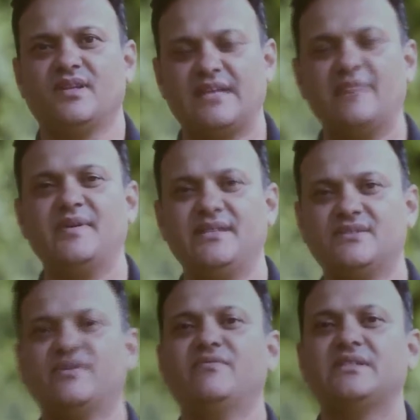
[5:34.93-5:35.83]
Gametics,
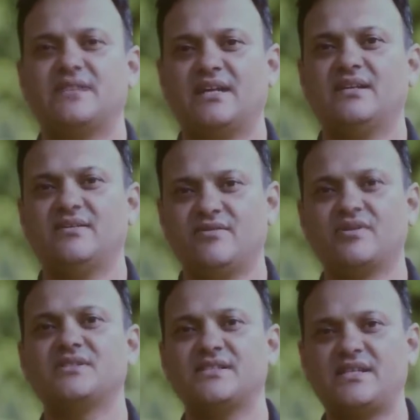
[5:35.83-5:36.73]
when we started, it
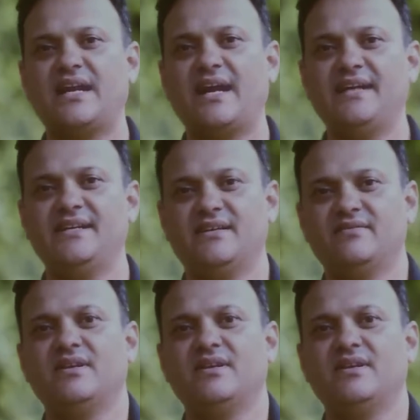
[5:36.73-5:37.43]
was just an idea.